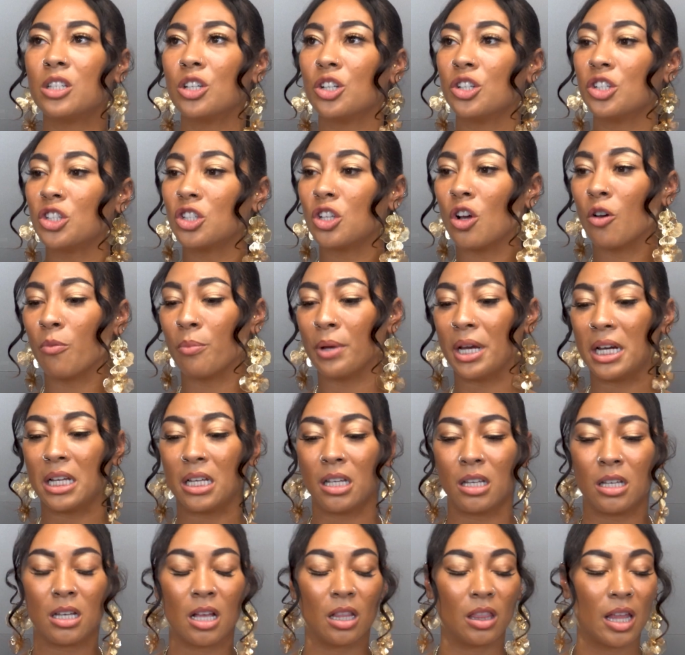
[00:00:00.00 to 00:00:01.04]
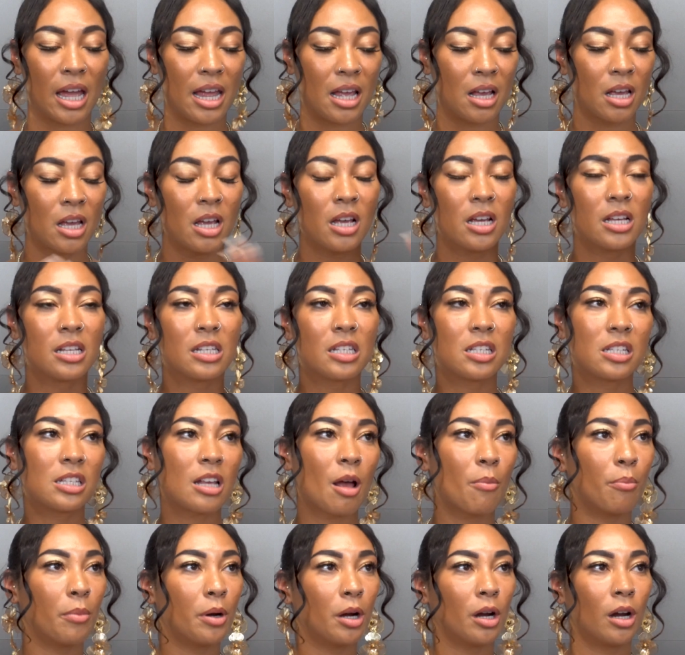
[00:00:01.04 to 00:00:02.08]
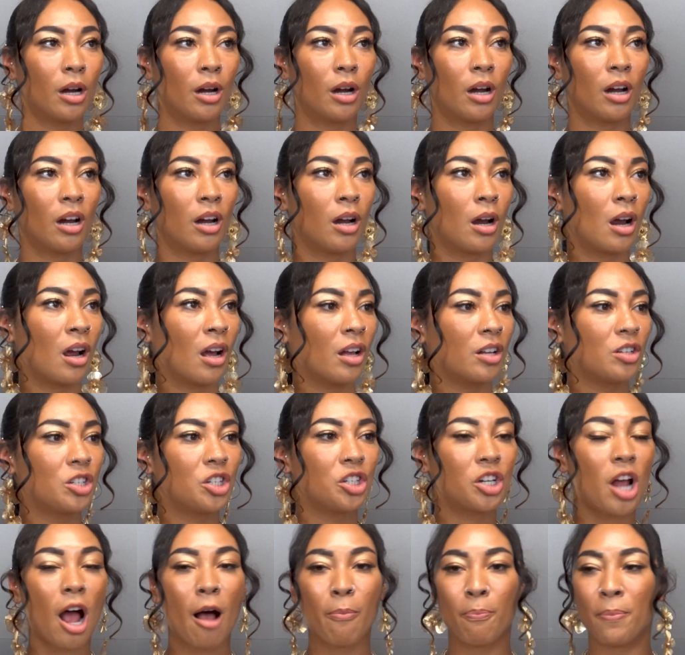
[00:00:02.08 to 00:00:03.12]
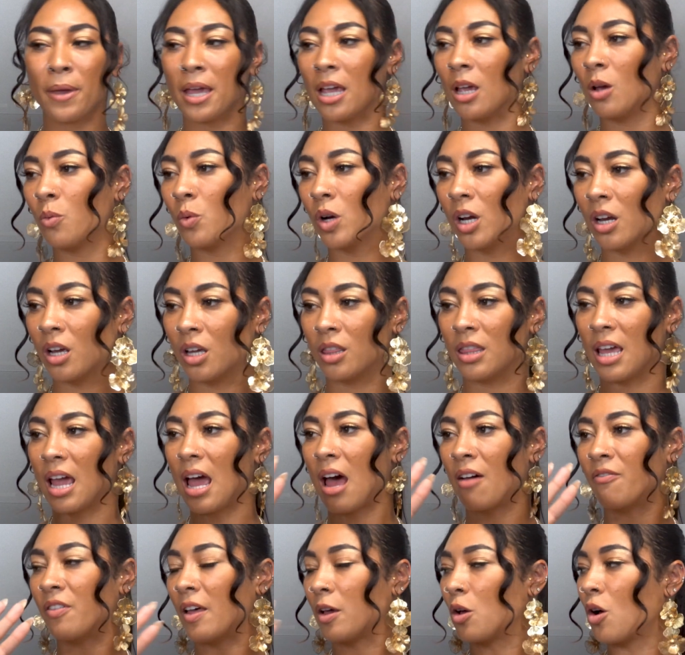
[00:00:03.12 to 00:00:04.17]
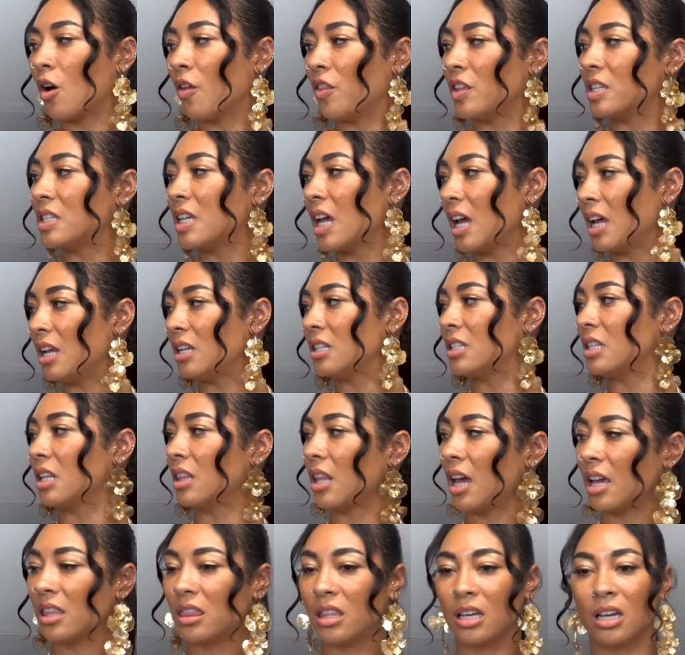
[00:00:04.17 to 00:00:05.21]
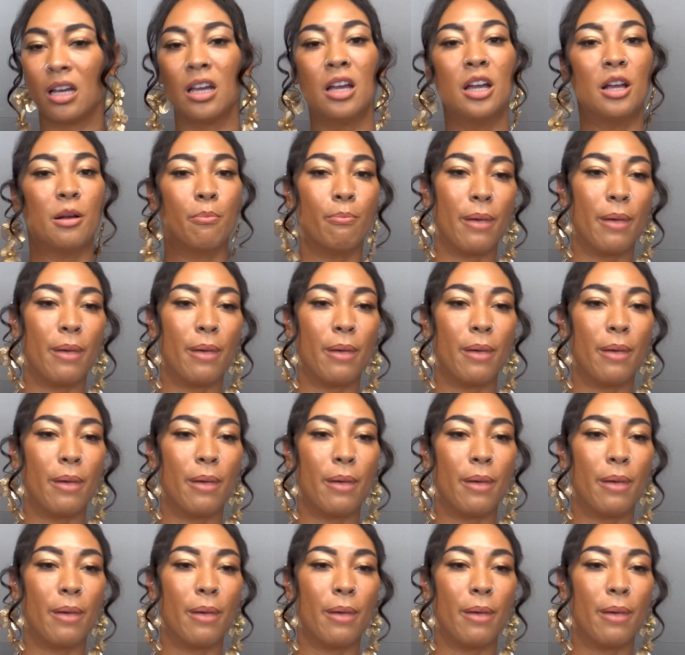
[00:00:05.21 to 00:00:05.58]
There's so many like summer shopping where they have like all the tents and like the